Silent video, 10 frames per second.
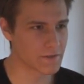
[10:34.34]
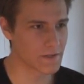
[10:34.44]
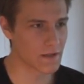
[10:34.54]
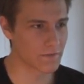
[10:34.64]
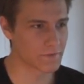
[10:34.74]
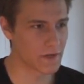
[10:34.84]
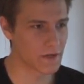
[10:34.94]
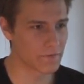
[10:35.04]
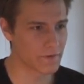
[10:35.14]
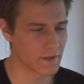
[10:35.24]
yourself.
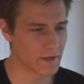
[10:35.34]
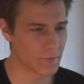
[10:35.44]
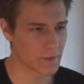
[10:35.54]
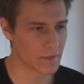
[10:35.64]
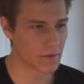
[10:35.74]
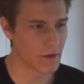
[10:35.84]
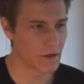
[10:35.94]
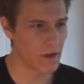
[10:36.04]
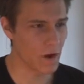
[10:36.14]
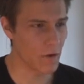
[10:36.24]
Drug your face. There we go.
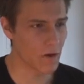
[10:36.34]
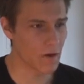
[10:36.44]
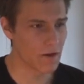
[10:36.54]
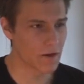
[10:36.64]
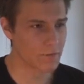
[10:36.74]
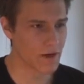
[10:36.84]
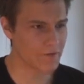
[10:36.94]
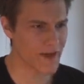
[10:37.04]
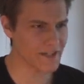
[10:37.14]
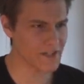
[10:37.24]
No!
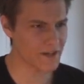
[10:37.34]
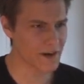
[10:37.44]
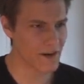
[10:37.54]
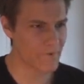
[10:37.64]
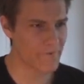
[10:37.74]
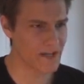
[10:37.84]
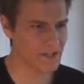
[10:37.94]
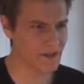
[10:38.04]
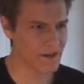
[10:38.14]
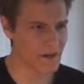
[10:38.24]
Run faster!
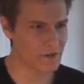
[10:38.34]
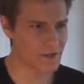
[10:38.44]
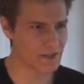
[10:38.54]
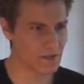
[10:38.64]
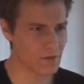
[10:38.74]
Faster! You can